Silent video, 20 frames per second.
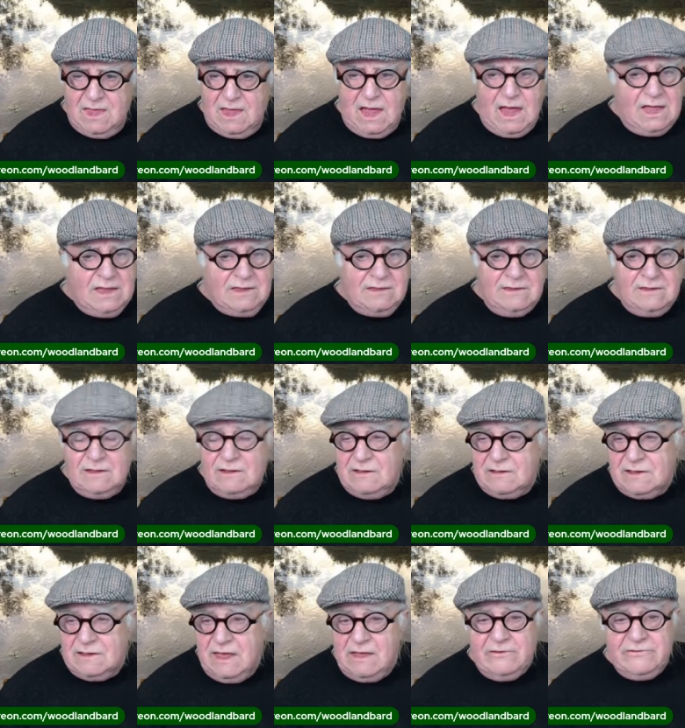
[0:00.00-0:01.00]
And
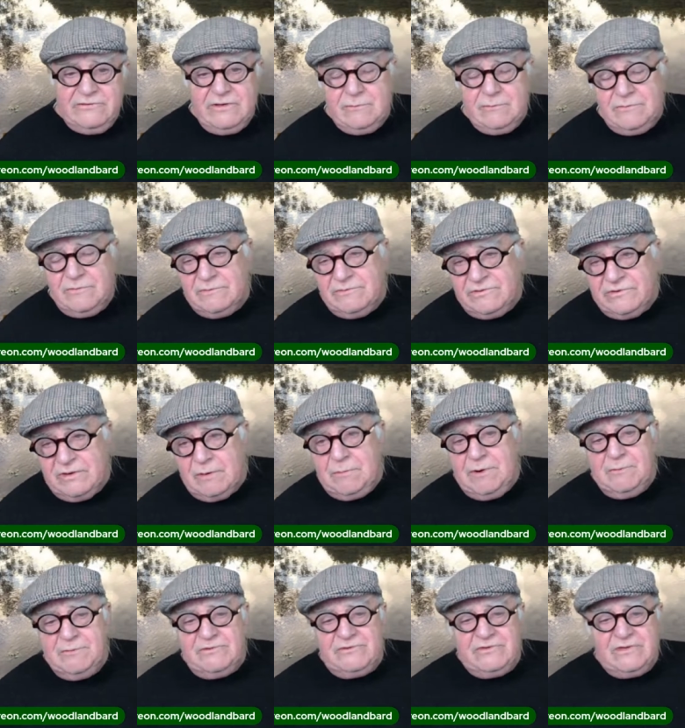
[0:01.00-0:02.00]
uh, calcium
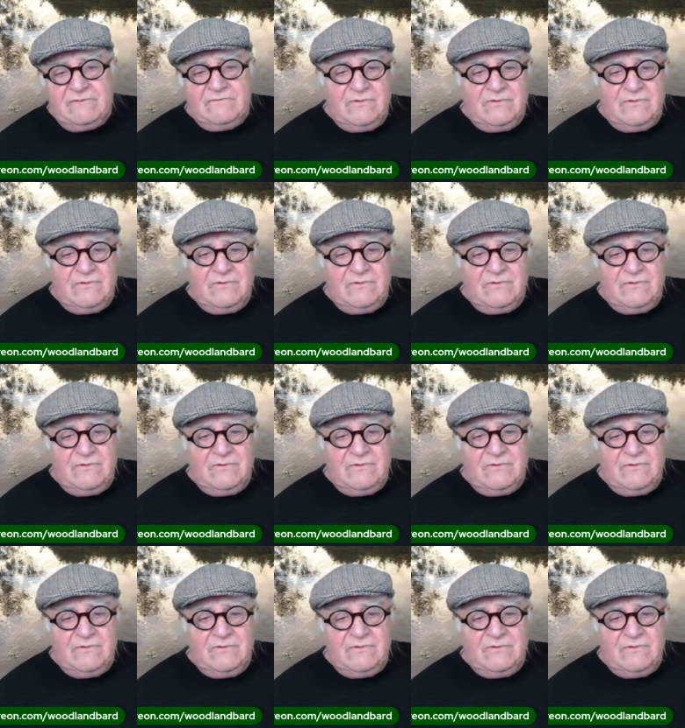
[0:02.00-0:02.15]
supplements,